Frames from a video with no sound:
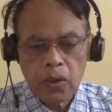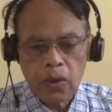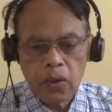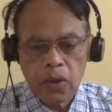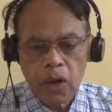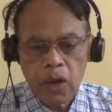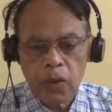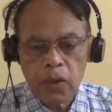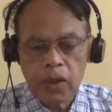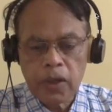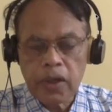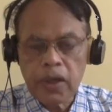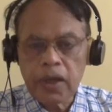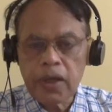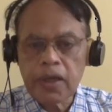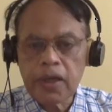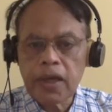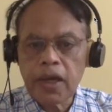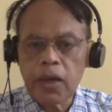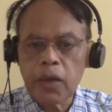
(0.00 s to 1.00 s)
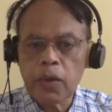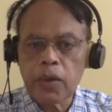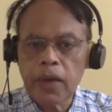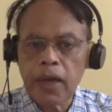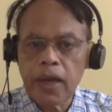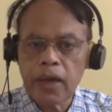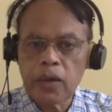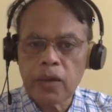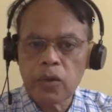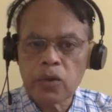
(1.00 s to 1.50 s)
how early can you
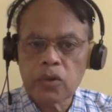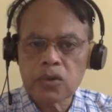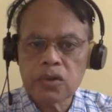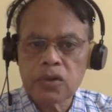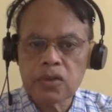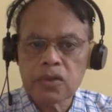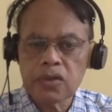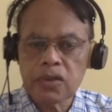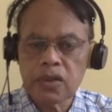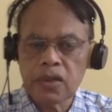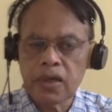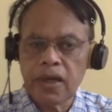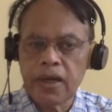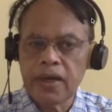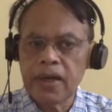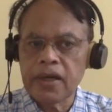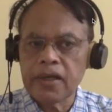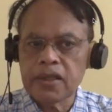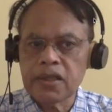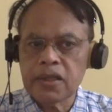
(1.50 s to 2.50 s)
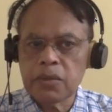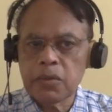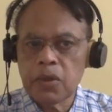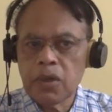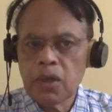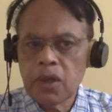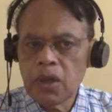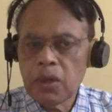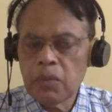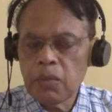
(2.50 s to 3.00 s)
diagnose this adult
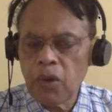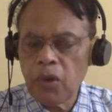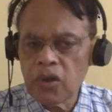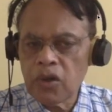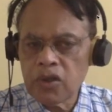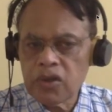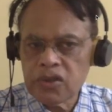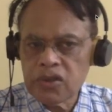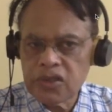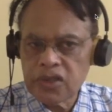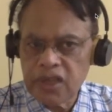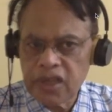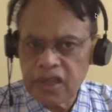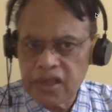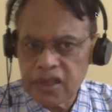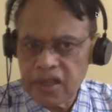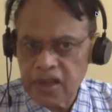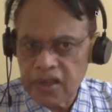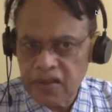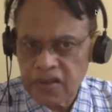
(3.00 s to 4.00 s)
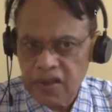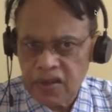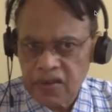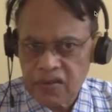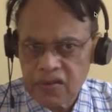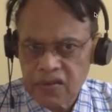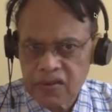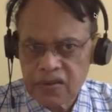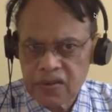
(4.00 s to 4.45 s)
polycystic kidney disease?